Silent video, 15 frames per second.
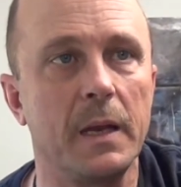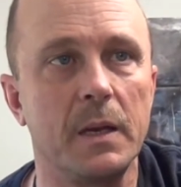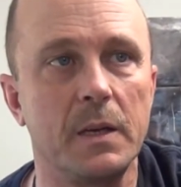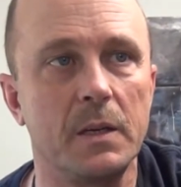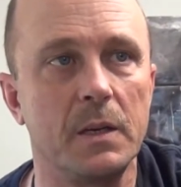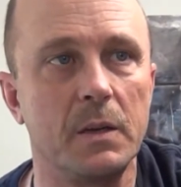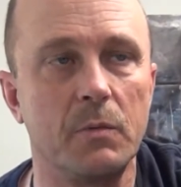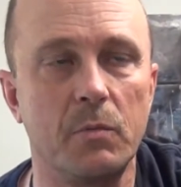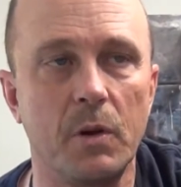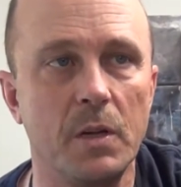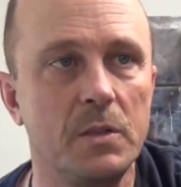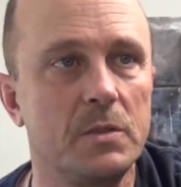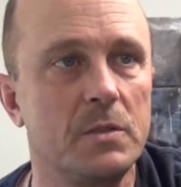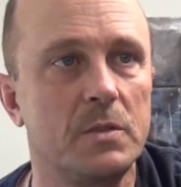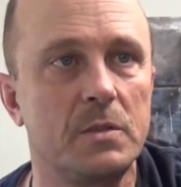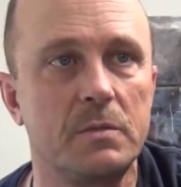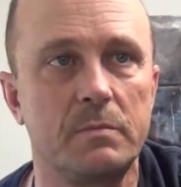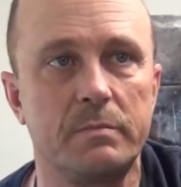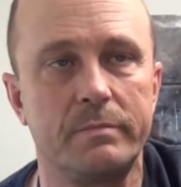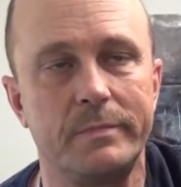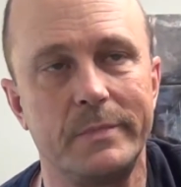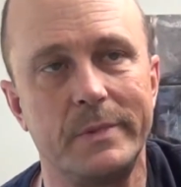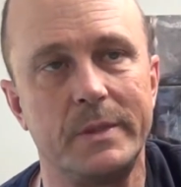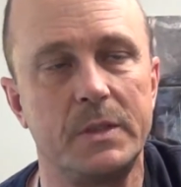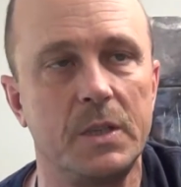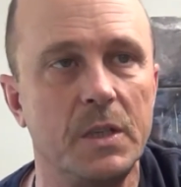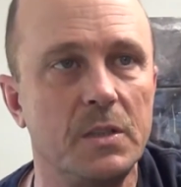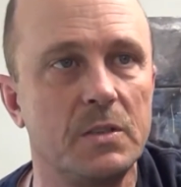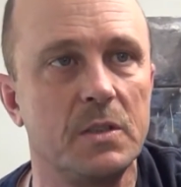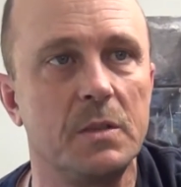It runs
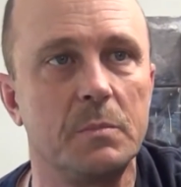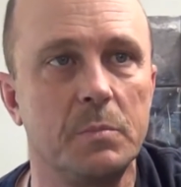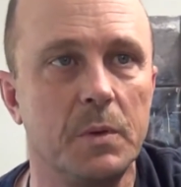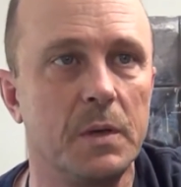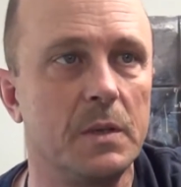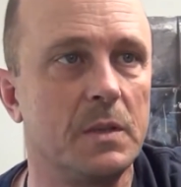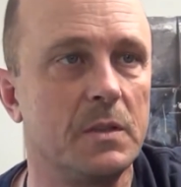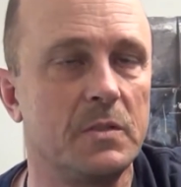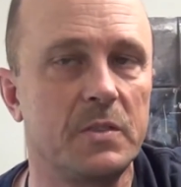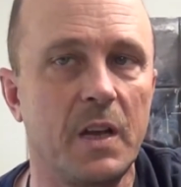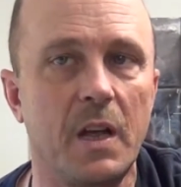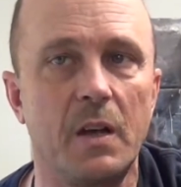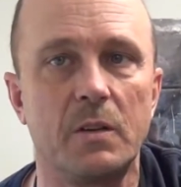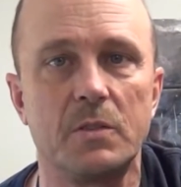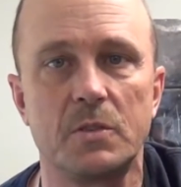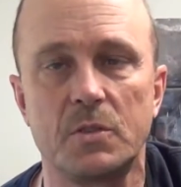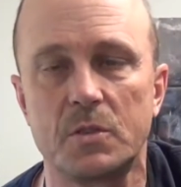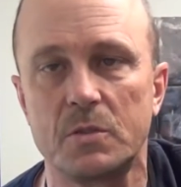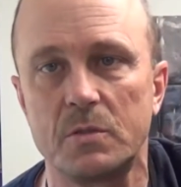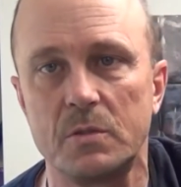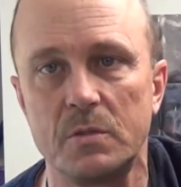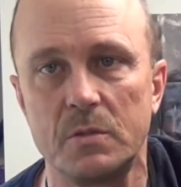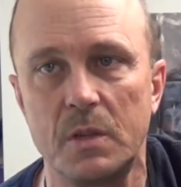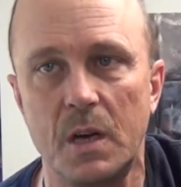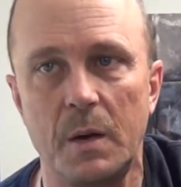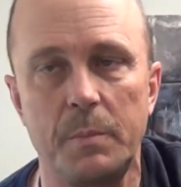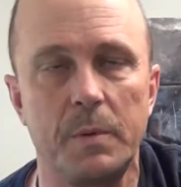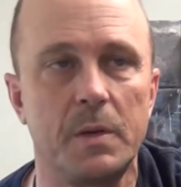decent, but the sound is screwed up.